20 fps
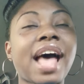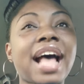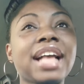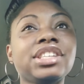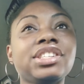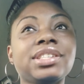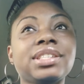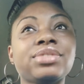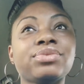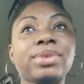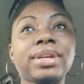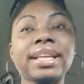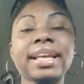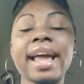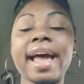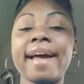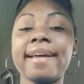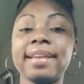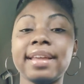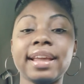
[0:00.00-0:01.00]
I just really
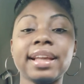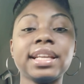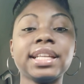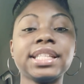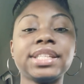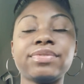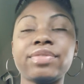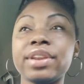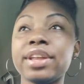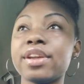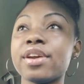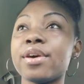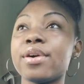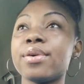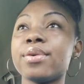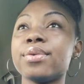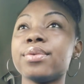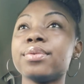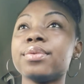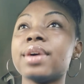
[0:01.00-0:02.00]
had to get this
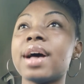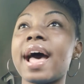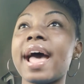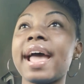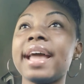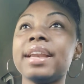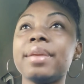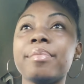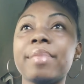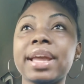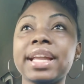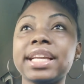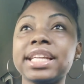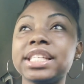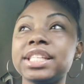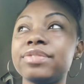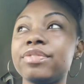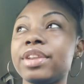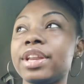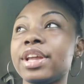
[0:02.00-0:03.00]
video. I had to make
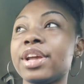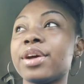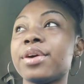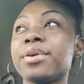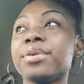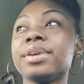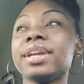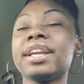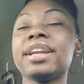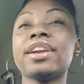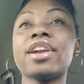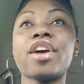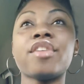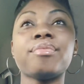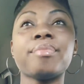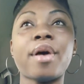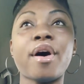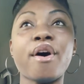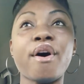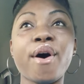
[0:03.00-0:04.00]
this video, get it off
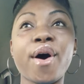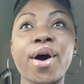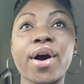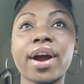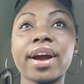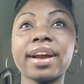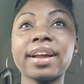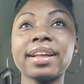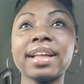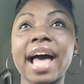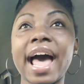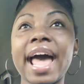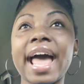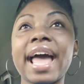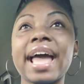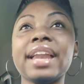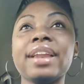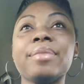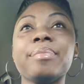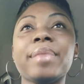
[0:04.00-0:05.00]
my heart. I
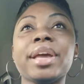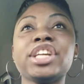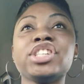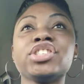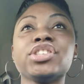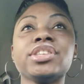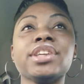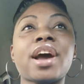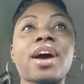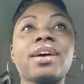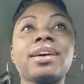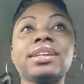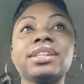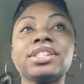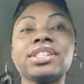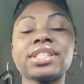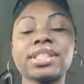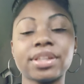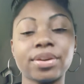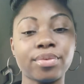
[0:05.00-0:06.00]
had to make sure y'all
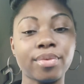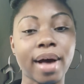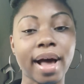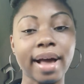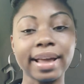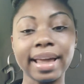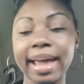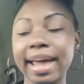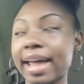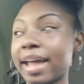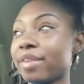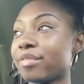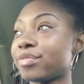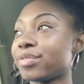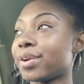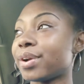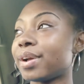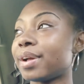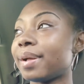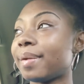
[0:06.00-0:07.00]
understood where I came
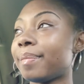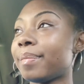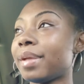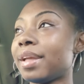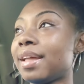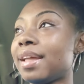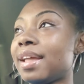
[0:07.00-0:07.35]
from.